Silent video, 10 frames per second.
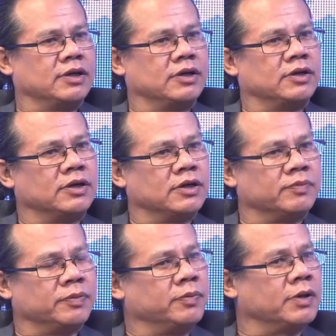uh,
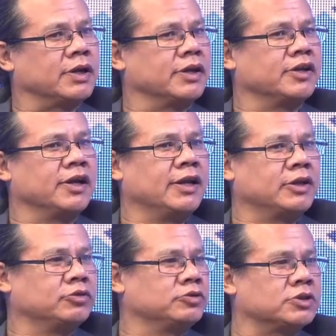people can
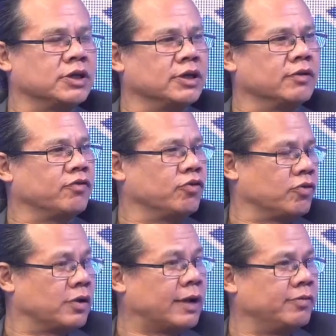relate to struggle
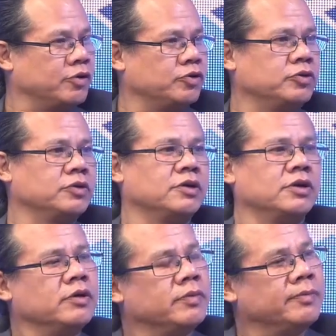for livelihood.
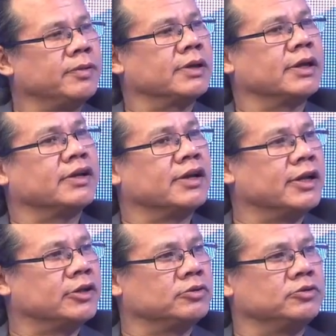Mm. People can
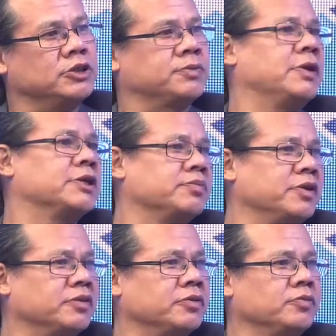relate to
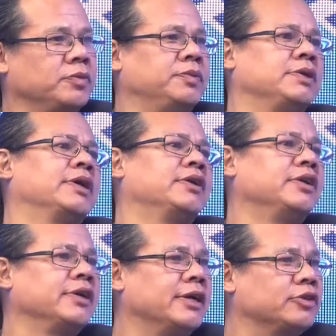displacement. People human can
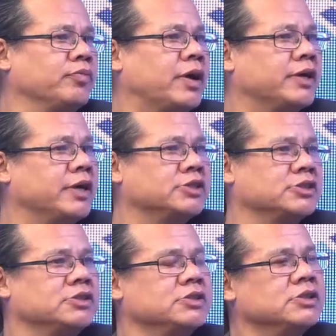relate to
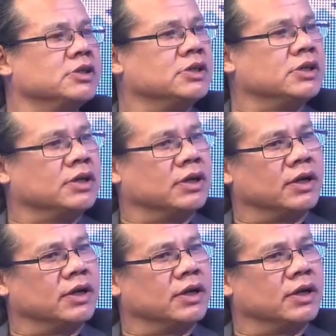migration. Mm-hmm.